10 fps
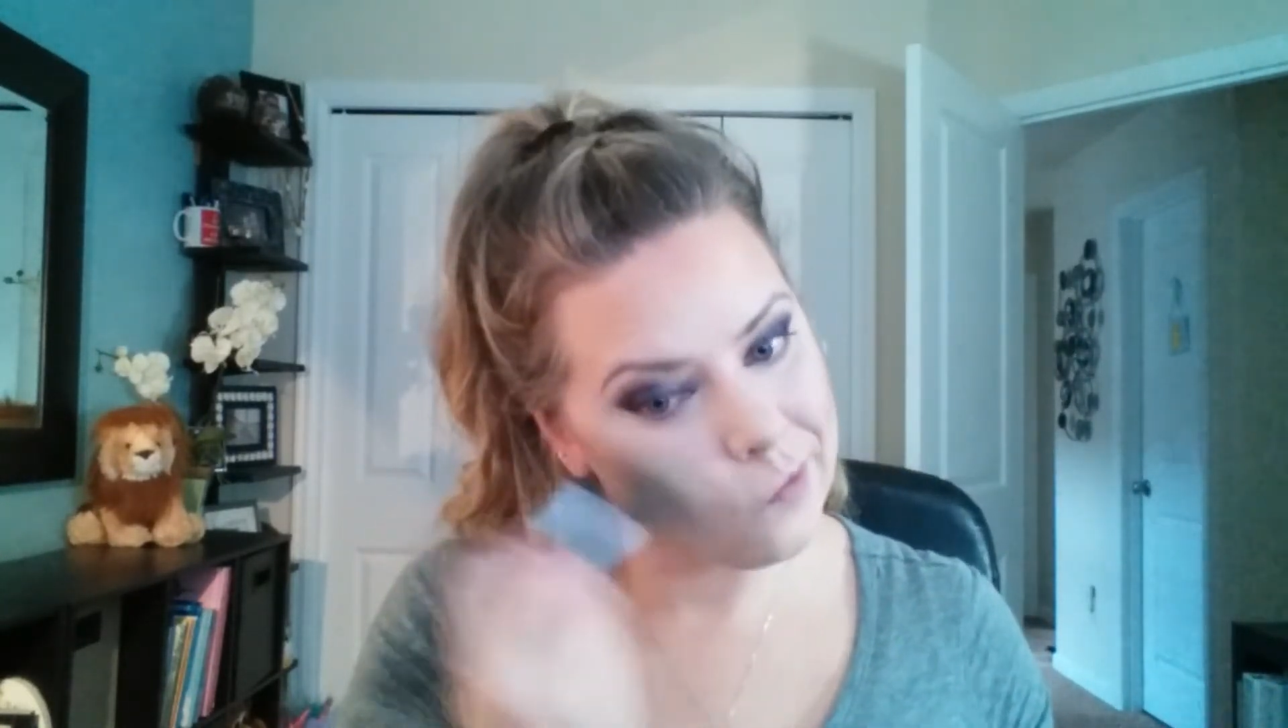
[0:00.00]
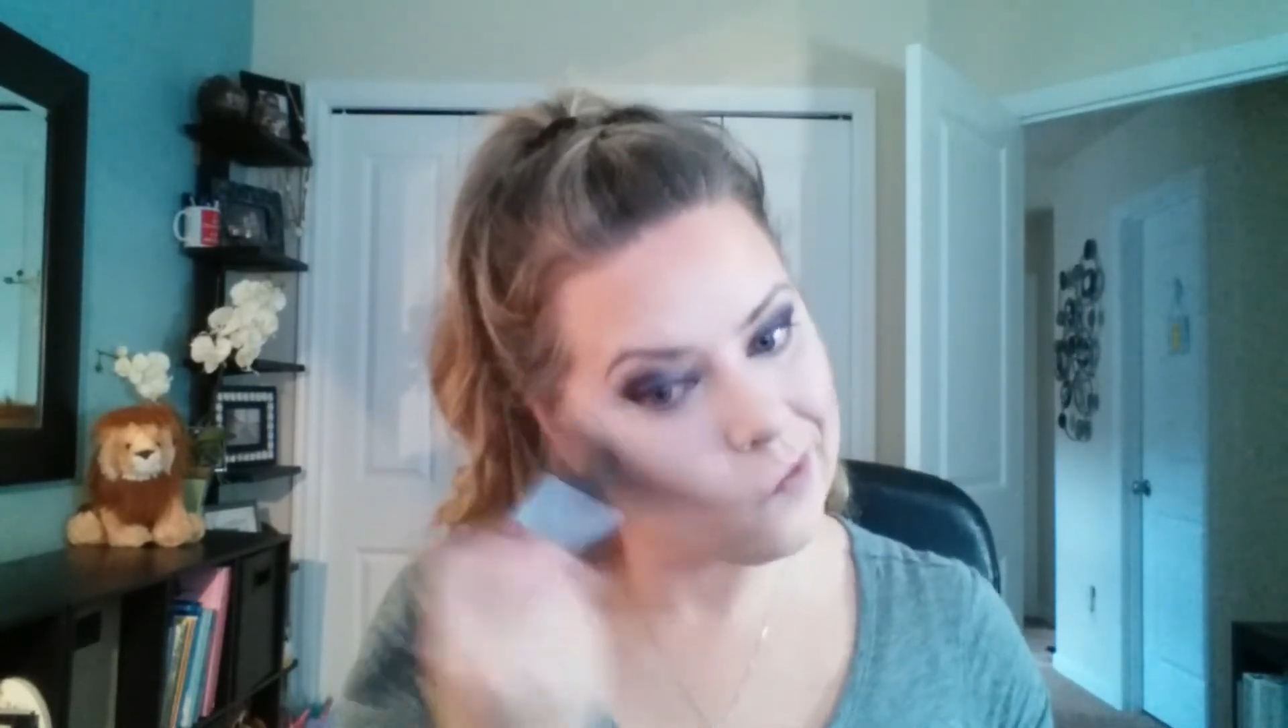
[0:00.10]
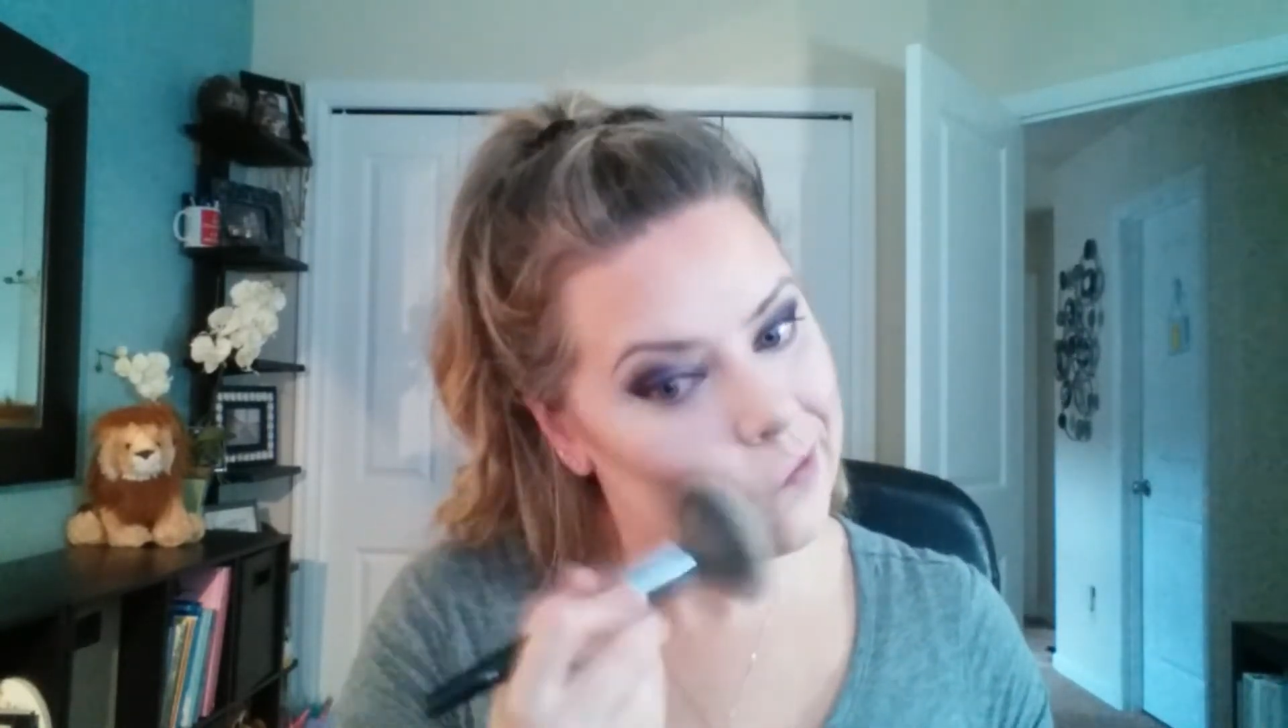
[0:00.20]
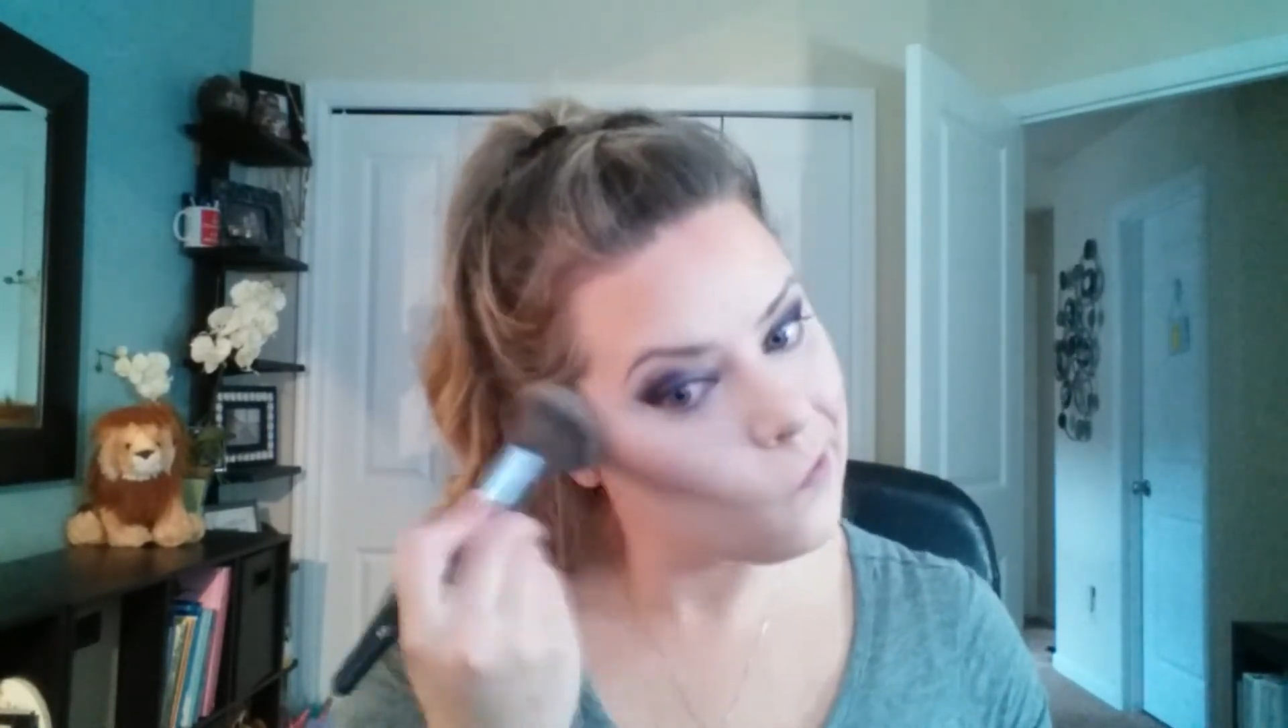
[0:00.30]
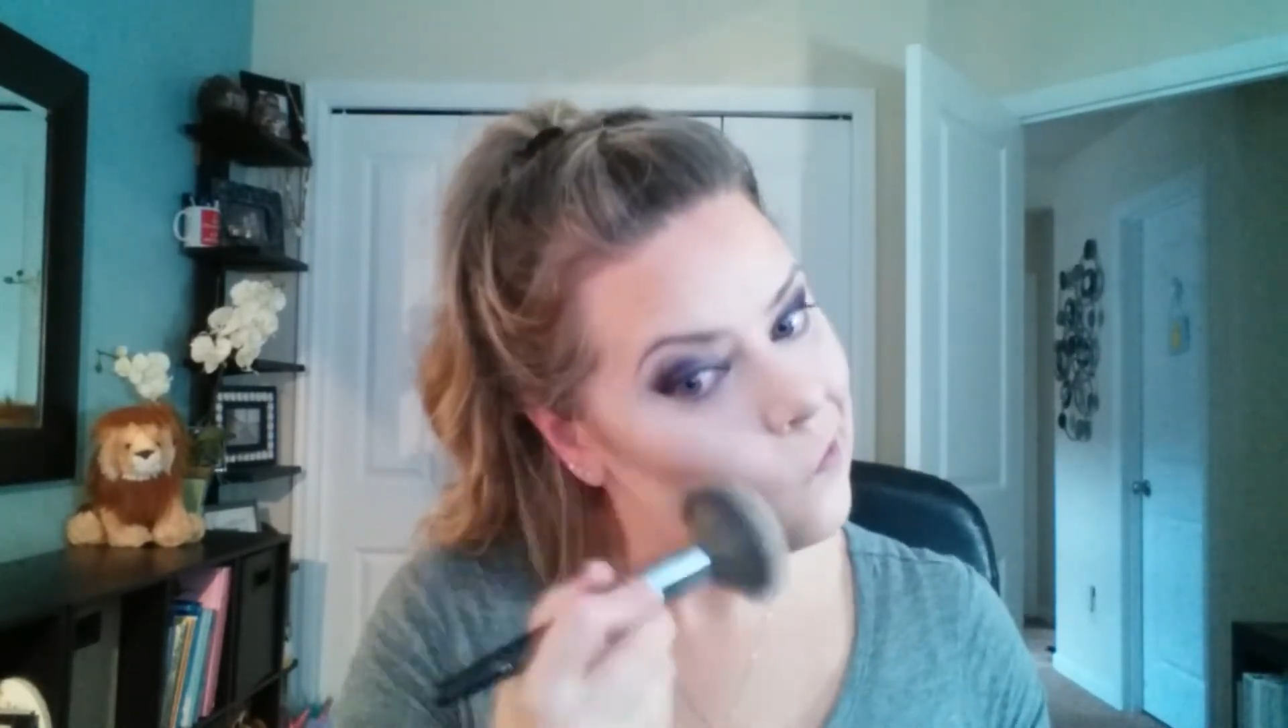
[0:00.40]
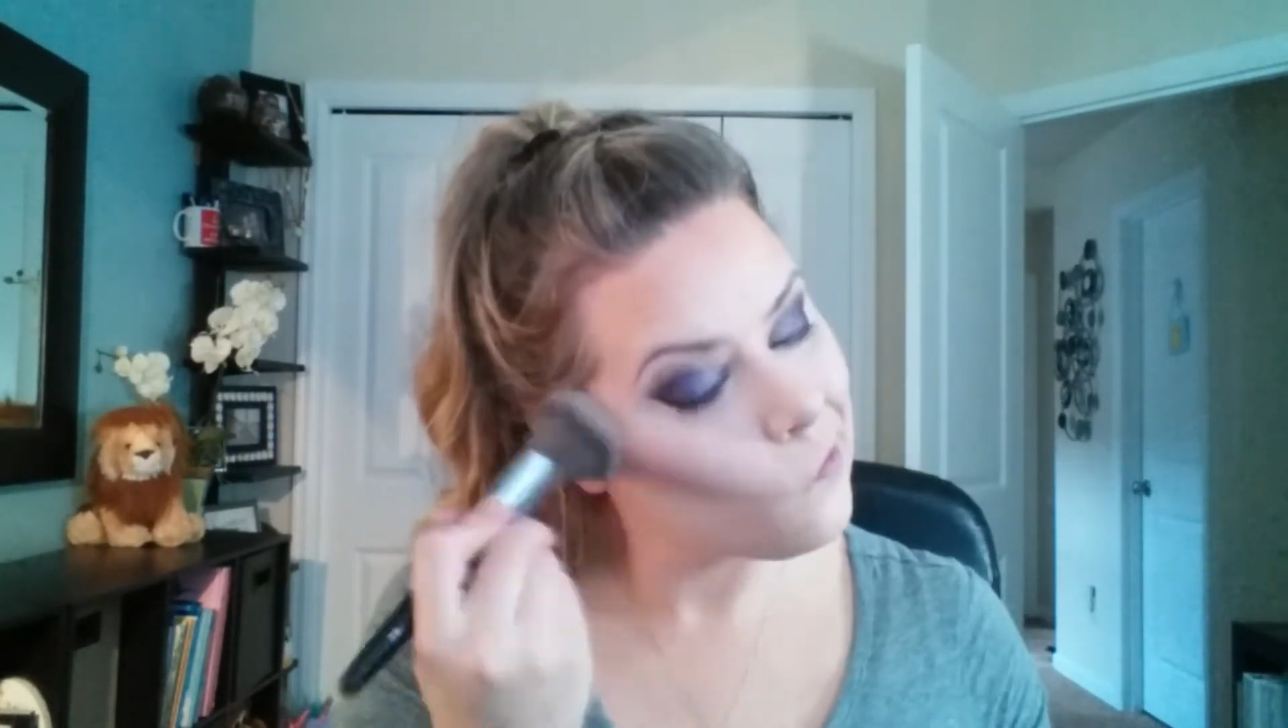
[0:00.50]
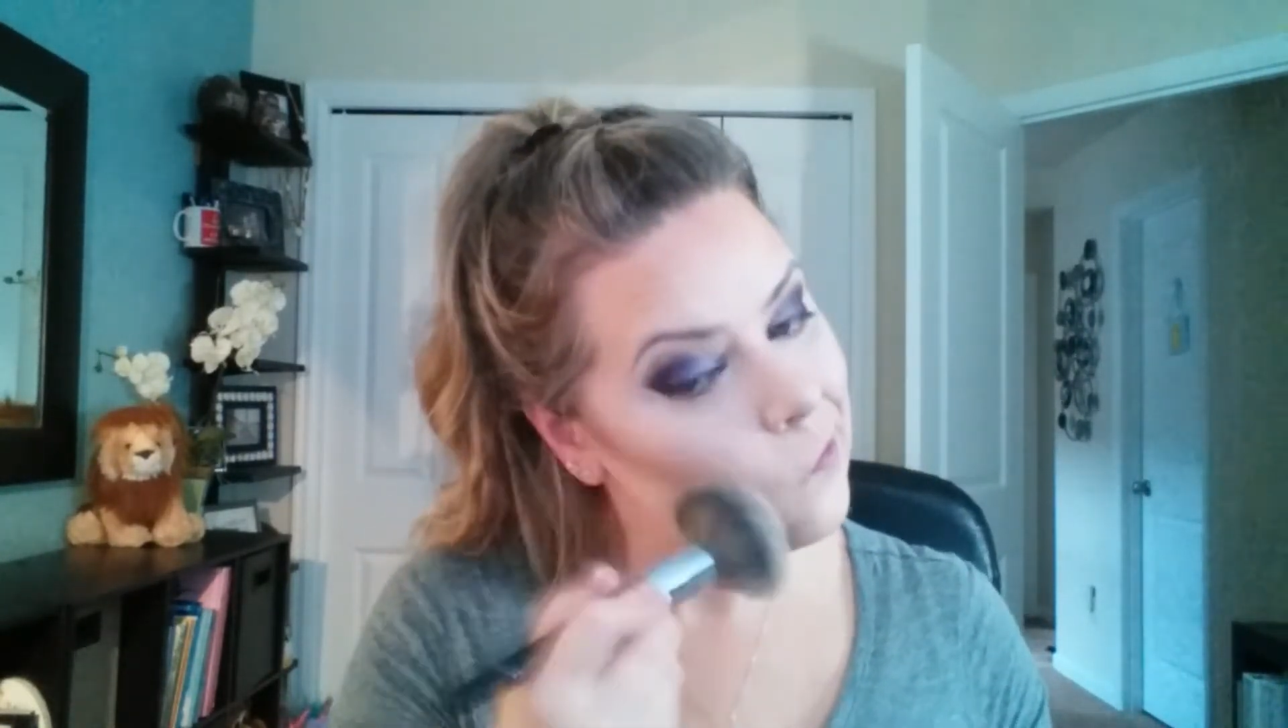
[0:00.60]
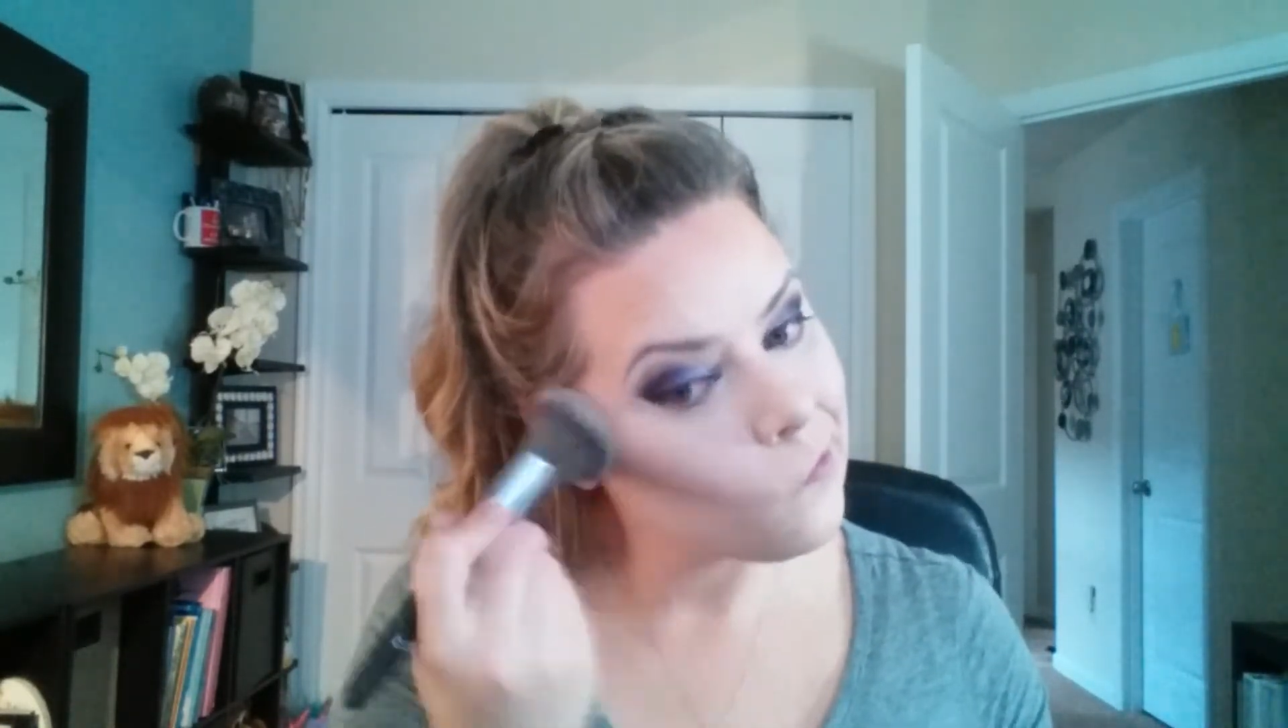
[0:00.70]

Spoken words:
holy